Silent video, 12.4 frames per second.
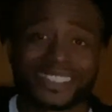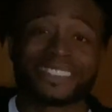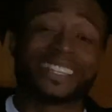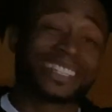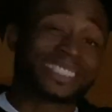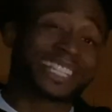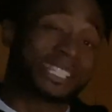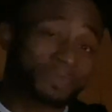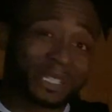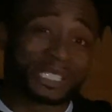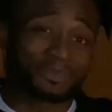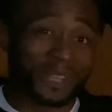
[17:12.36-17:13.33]
Yes, that's
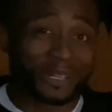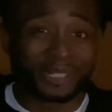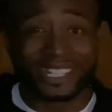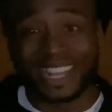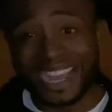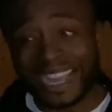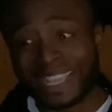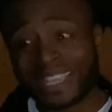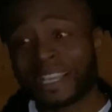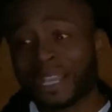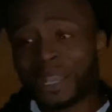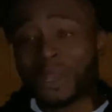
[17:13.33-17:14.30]
because Ronald and I
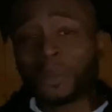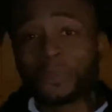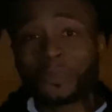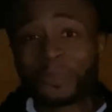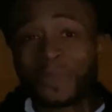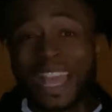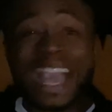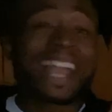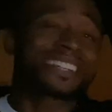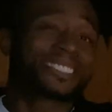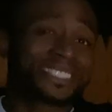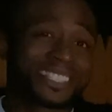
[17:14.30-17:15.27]

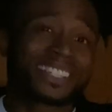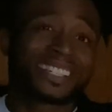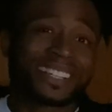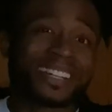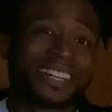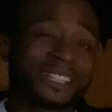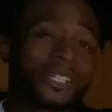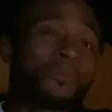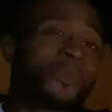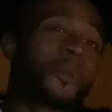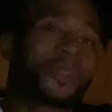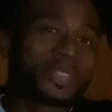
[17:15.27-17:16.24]
actually took a little
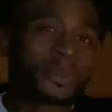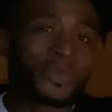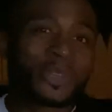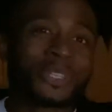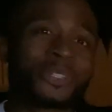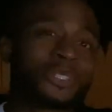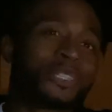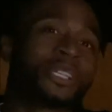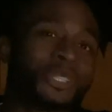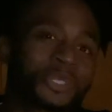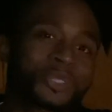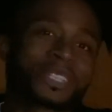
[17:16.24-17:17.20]
more than the
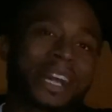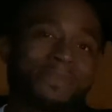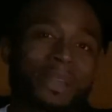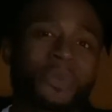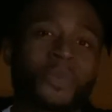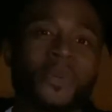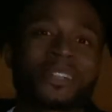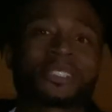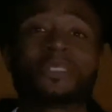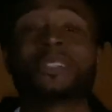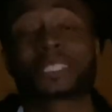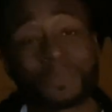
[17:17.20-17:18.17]
usual time that we wanted
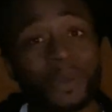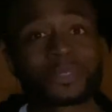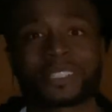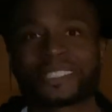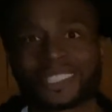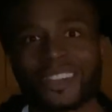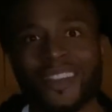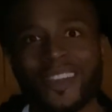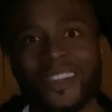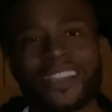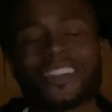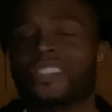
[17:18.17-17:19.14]
to smoke the cigar
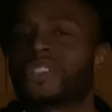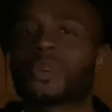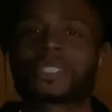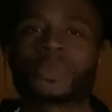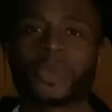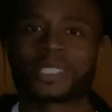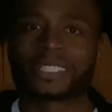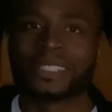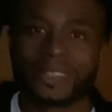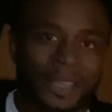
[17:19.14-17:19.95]
and enjoy some whiskey.